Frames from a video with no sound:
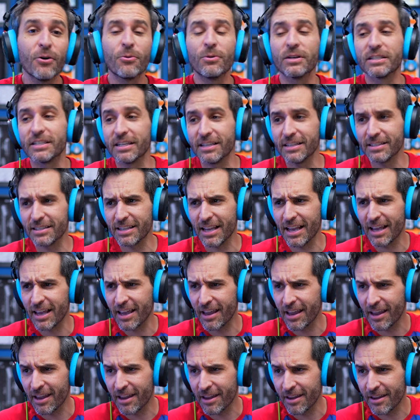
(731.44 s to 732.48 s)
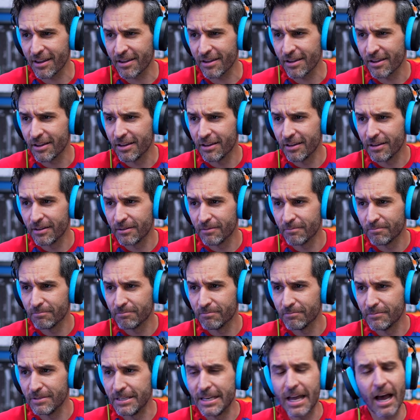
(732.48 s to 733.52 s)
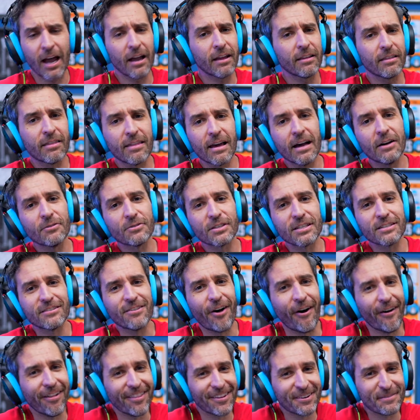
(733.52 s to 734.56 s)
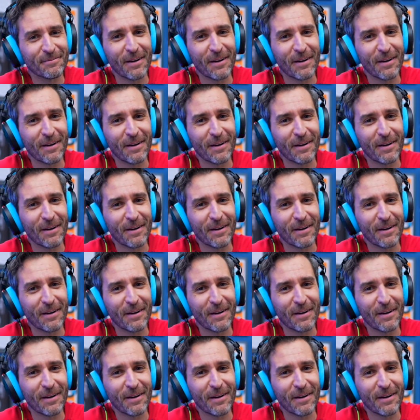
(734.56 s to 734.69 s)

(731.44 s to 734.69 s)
which is a $9,000